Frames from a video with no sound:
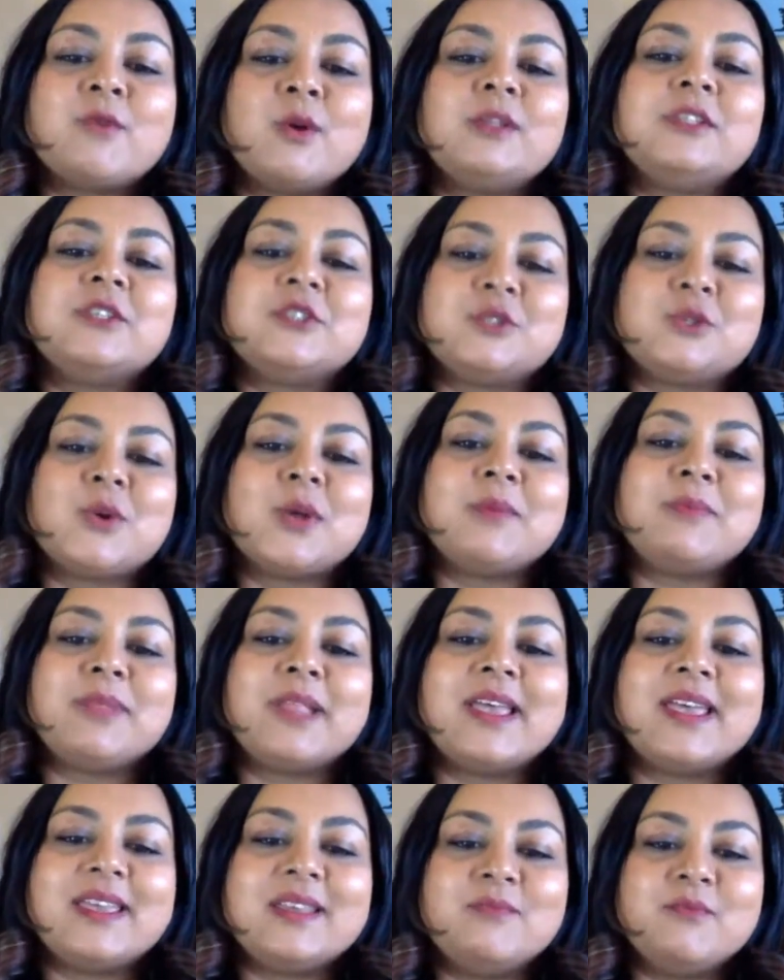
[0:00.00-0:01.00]
does joy
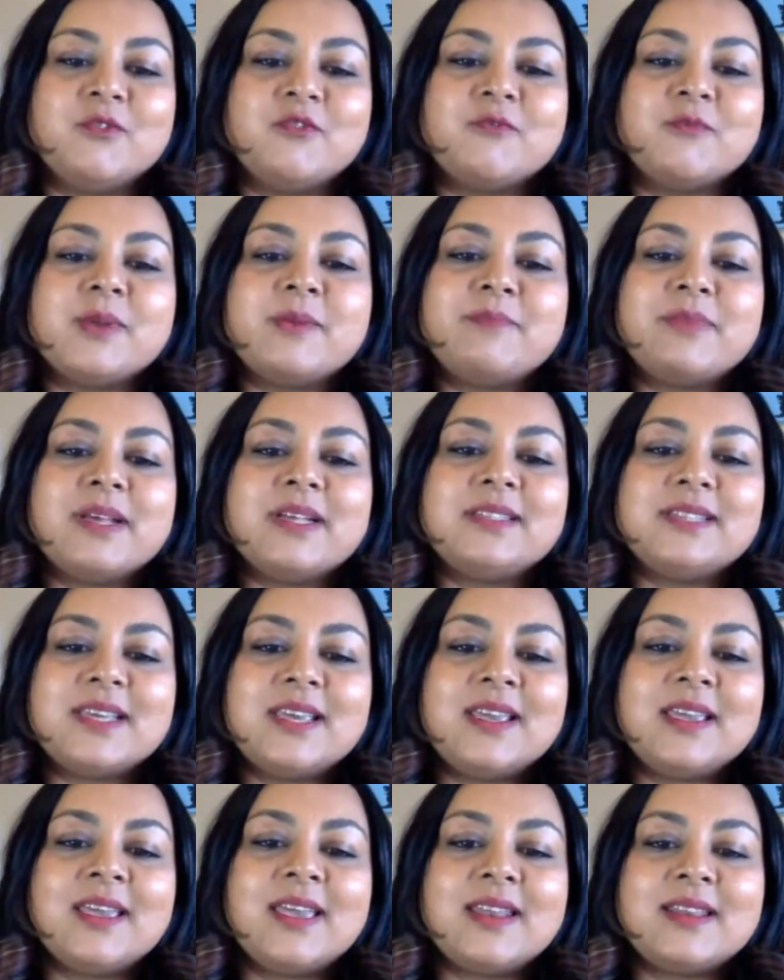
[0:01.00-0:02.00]
play in movement
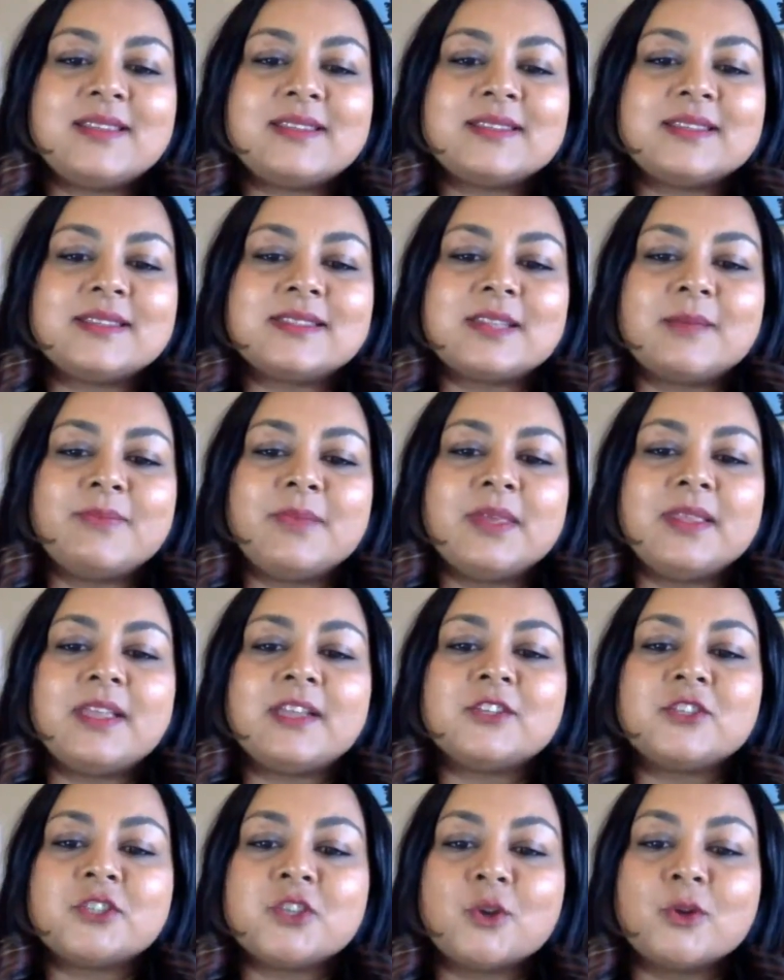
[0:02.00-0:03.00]
building? And is this something
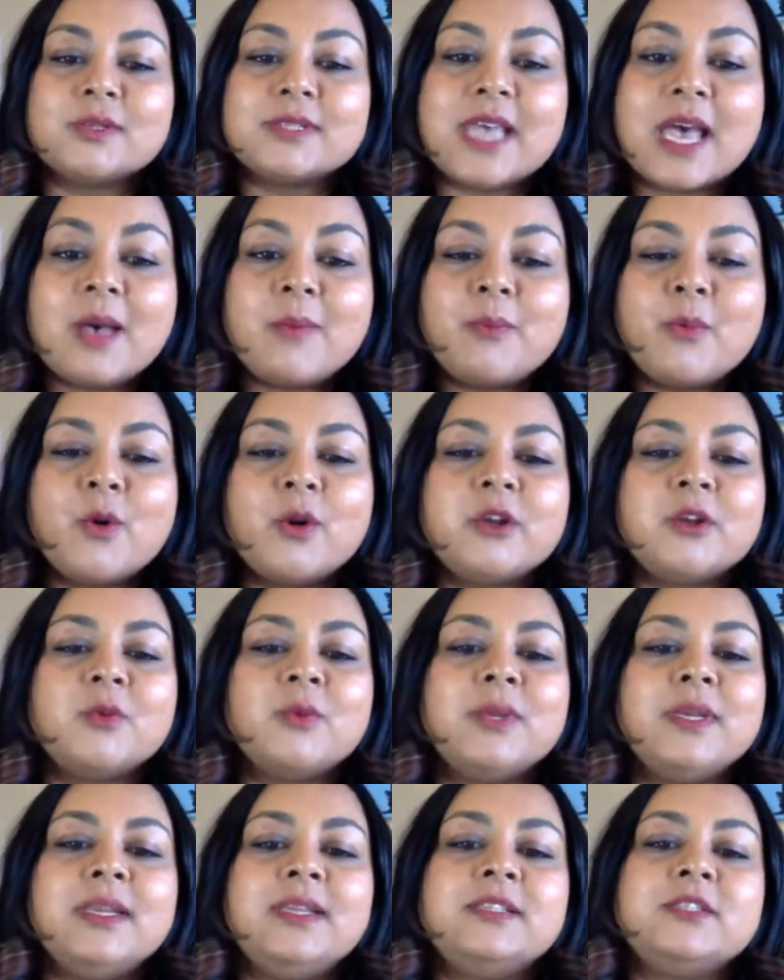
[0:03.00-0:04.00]
that shows up, or do
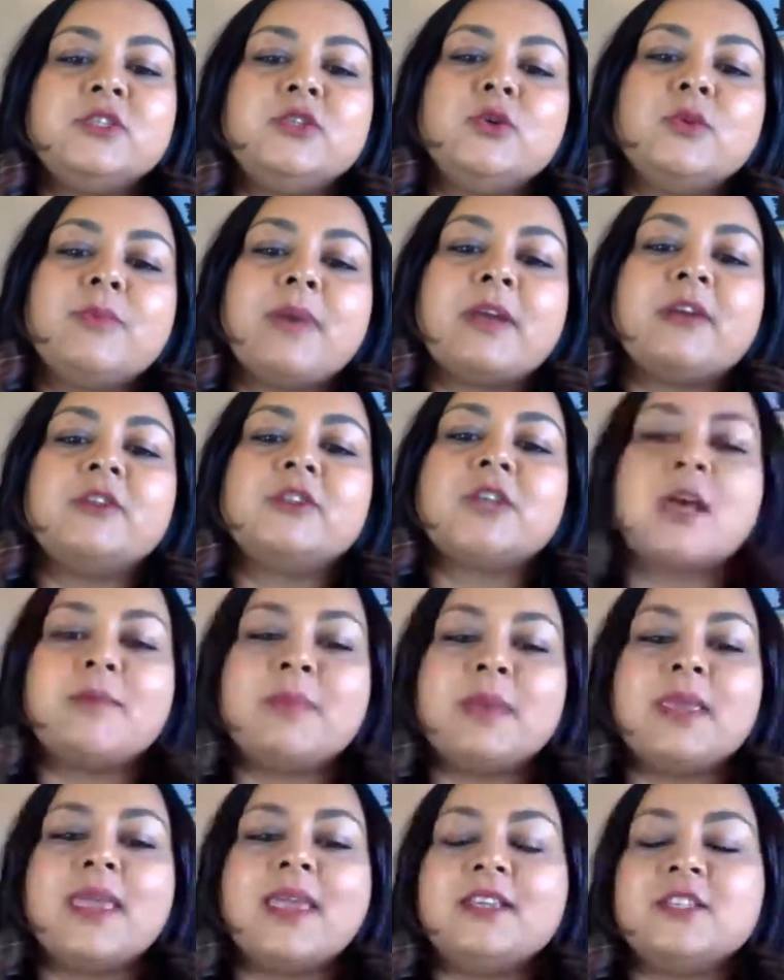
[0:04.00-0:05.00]
we need to do a better job
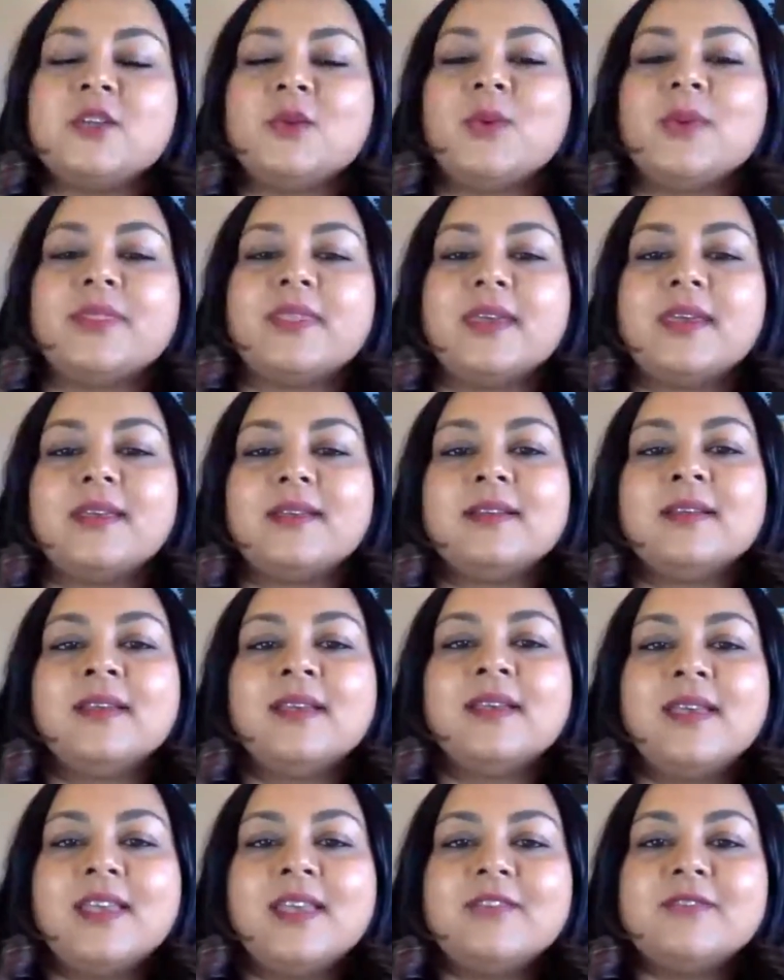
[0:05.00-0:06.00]
engaging with it?
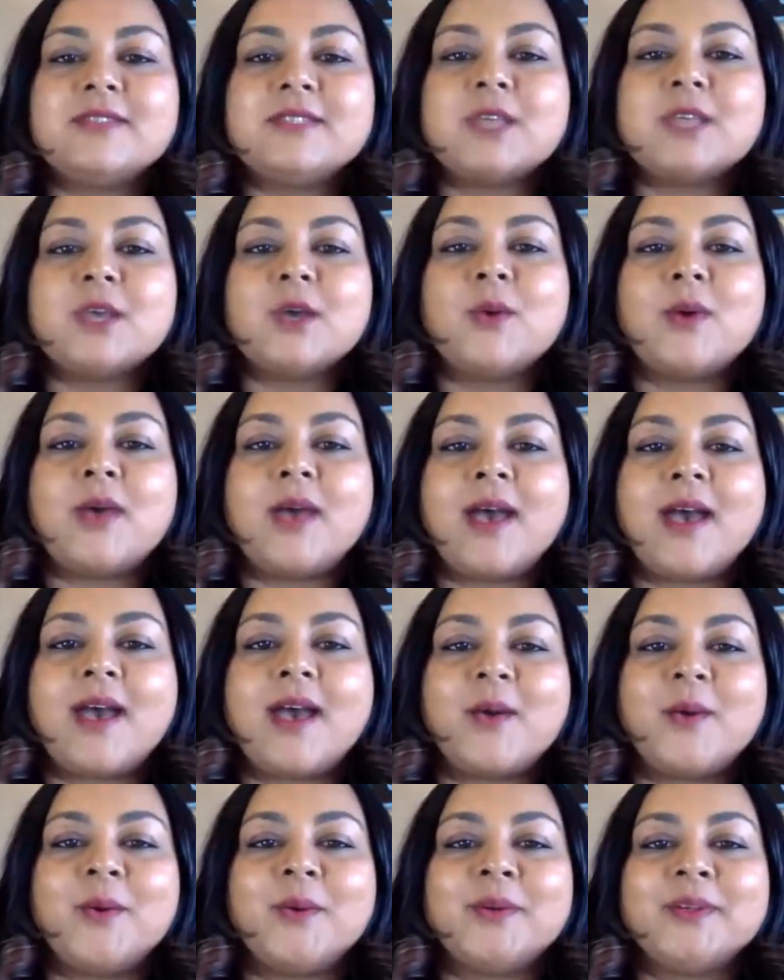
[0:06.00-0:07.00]
If so,
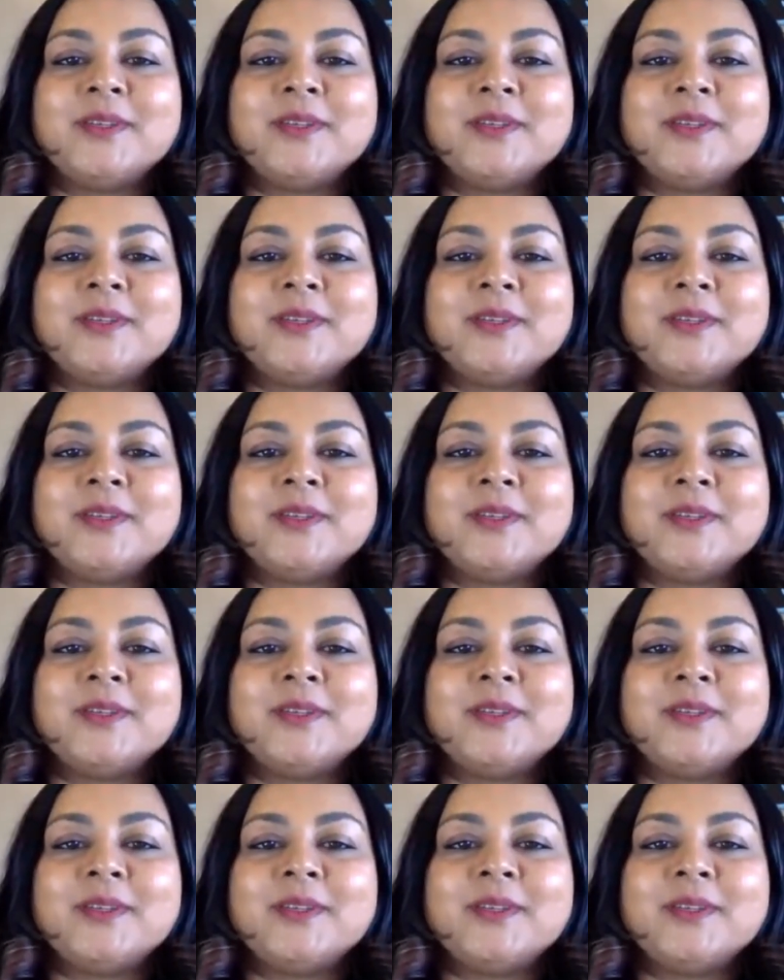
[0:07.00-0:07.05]
how?